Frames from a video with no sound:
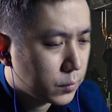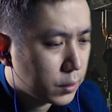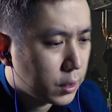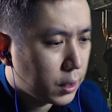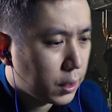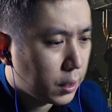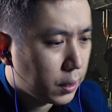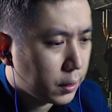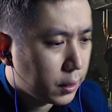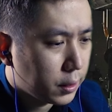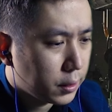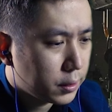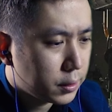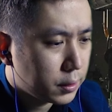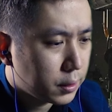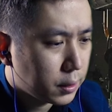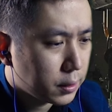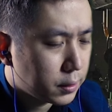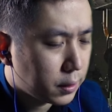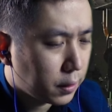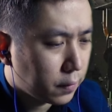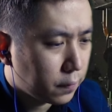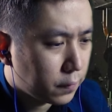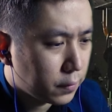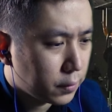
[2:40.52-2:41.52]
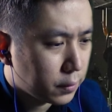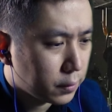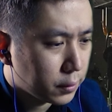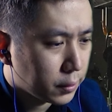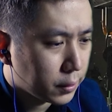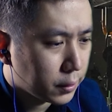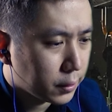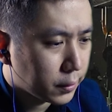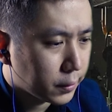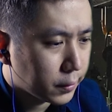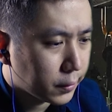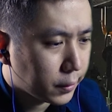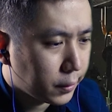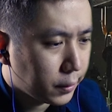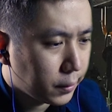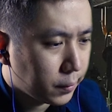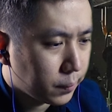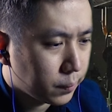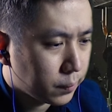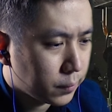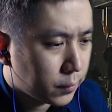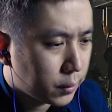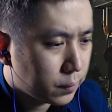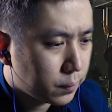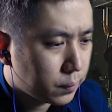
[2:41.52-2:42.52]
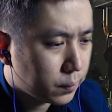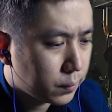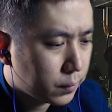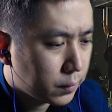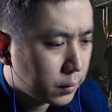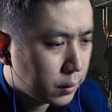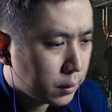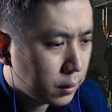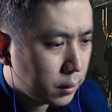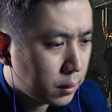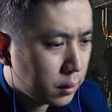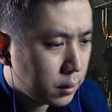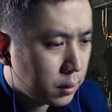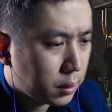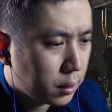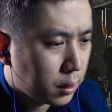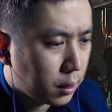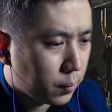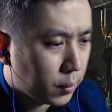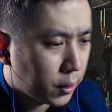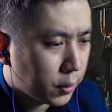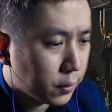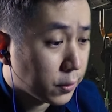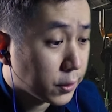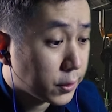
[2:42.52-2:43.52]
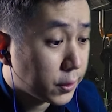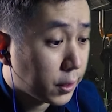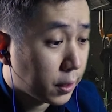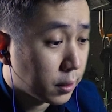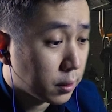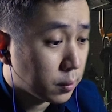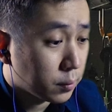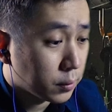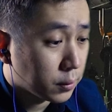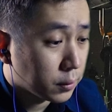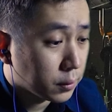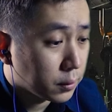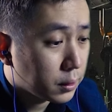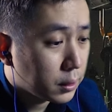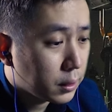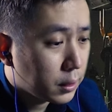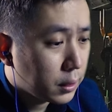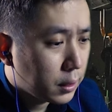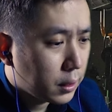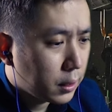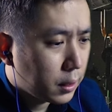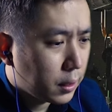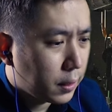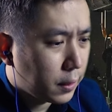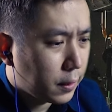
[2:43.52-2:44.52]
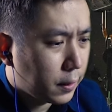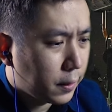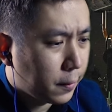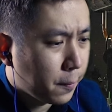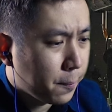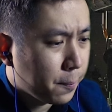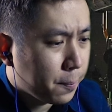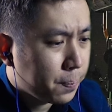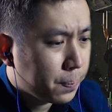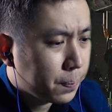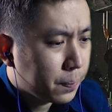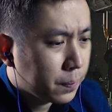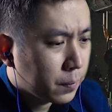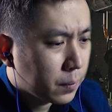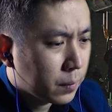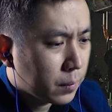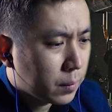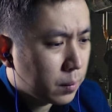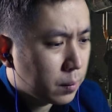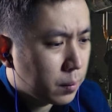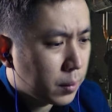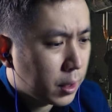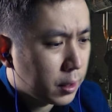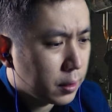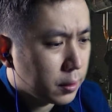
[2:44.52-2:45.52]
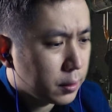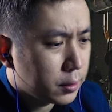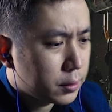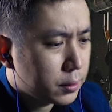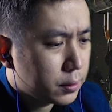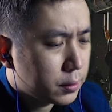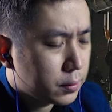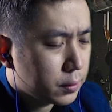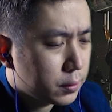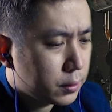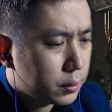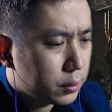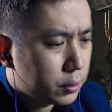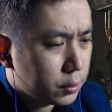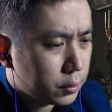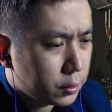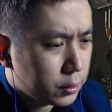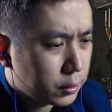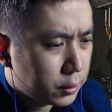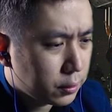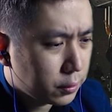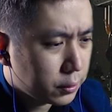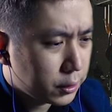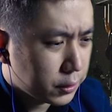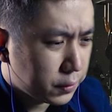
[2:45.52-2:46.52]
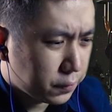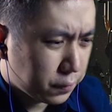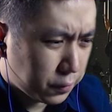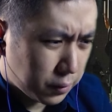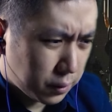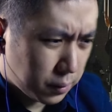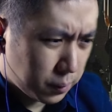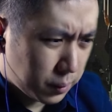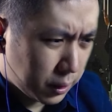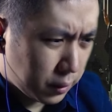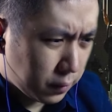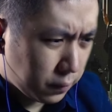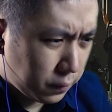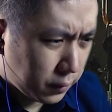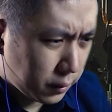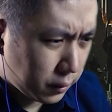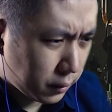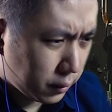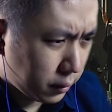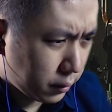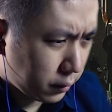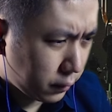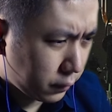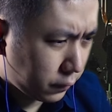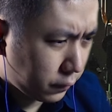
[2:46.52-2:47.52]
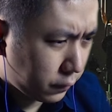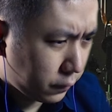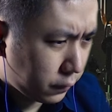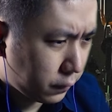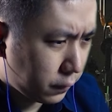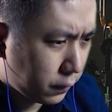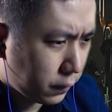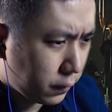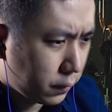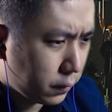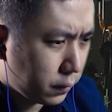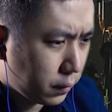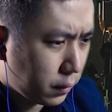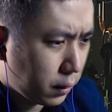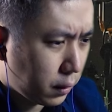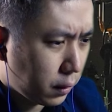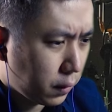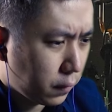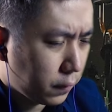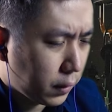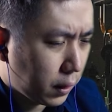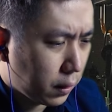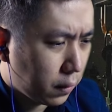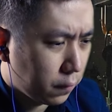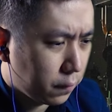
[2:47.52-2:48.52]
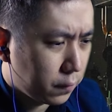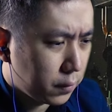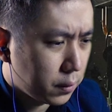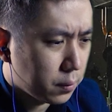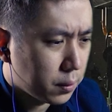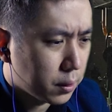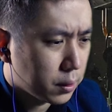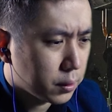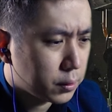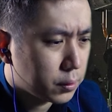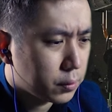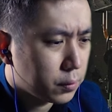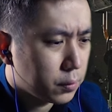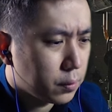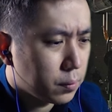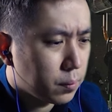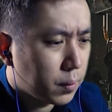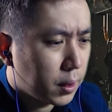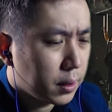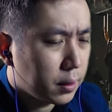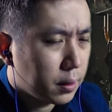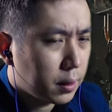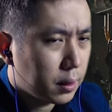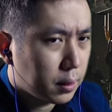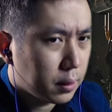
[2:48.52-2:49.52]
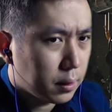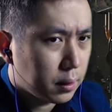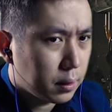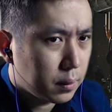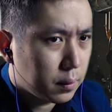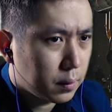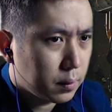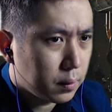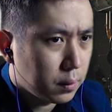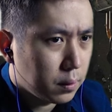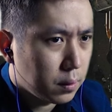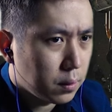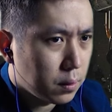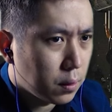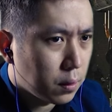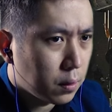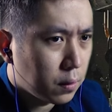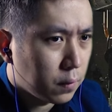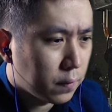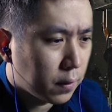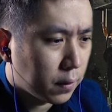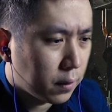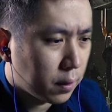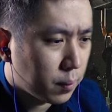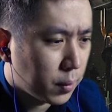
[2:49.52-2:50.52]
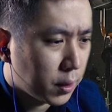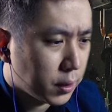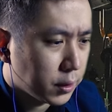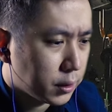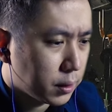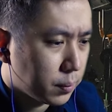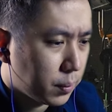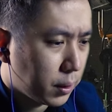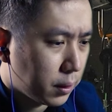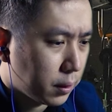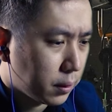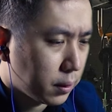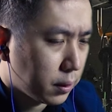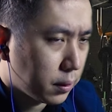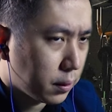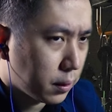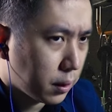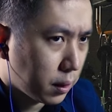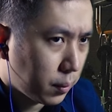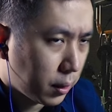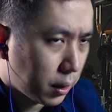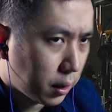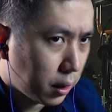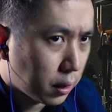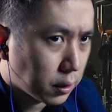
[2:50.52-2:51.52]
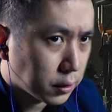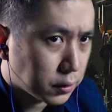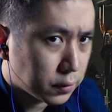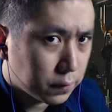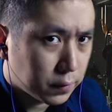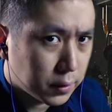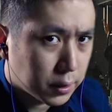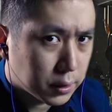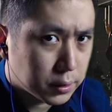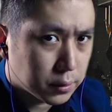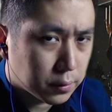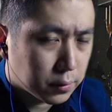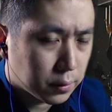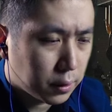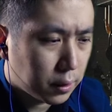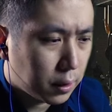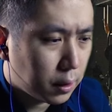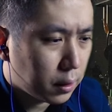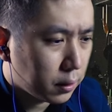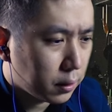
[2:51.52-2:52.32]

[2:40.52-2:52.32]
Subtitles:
Yeah, that's definitely understandable. But so just for the benefit of our viewers who might not know very much about Auschwitz or the